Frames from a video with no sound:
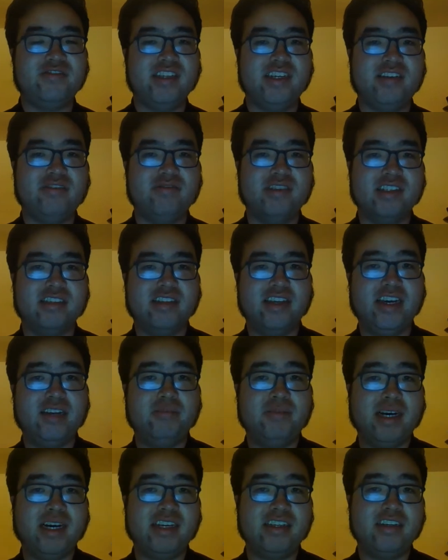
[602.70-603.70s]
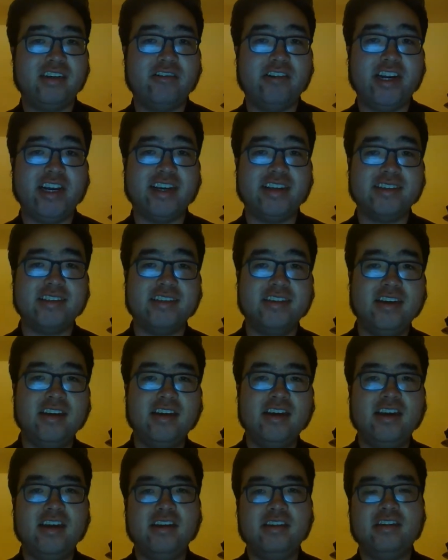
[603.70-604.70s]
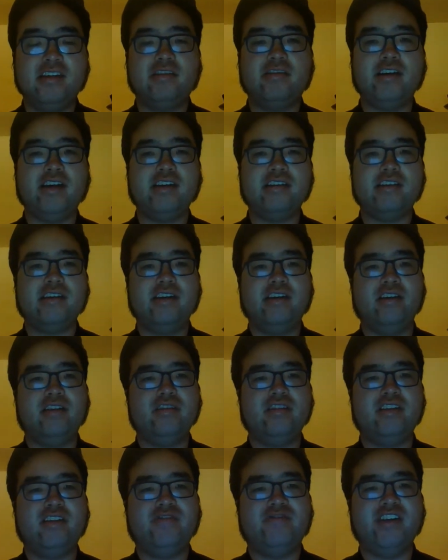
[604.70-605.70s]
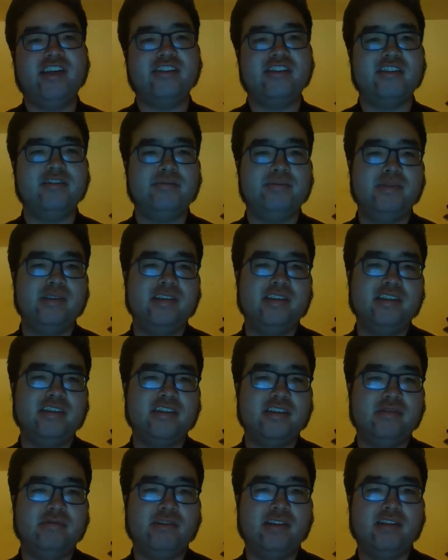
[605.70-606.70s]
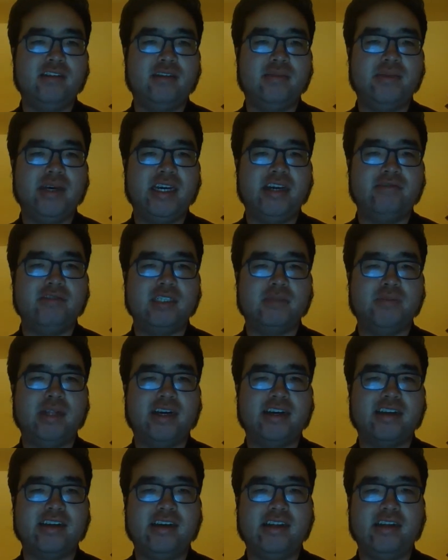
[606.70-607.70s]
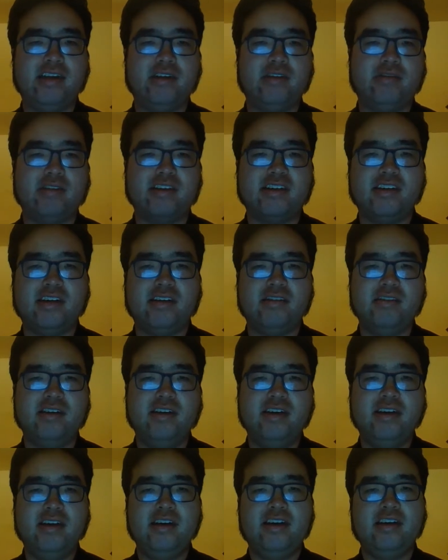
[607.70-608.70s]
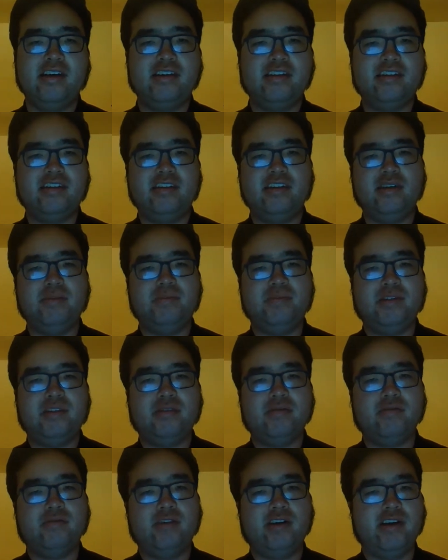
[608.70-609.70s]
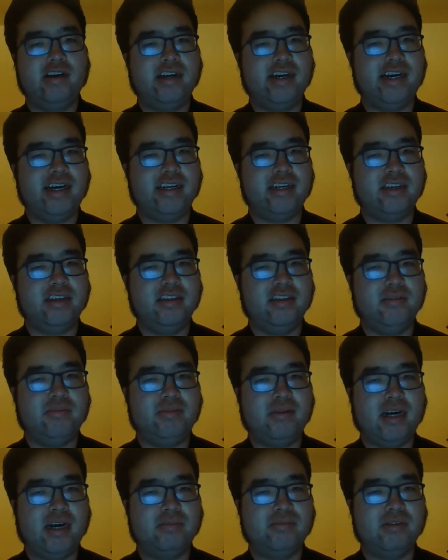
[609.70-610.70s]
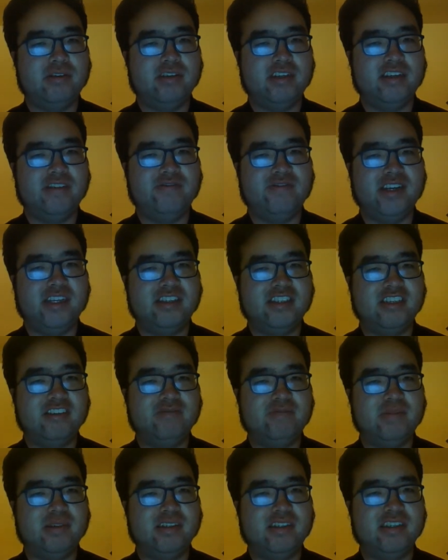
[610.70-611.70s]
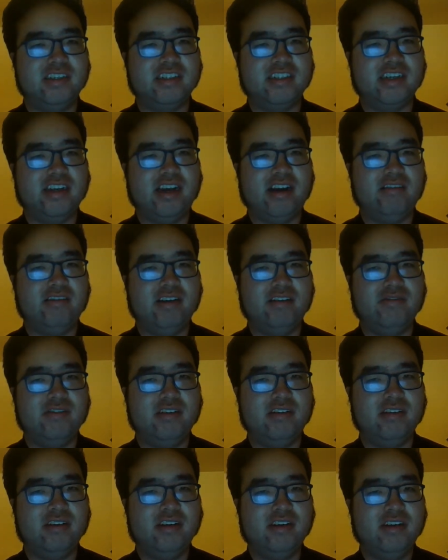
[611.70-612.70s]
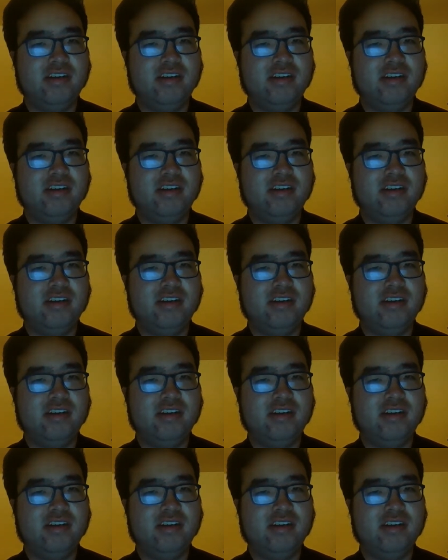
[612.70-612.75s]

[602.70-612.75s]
fleet was led by de Grasse. De Grasse held defensive position within the bay and was blockading Yorktown. His ships were not in the proper defensive position, however,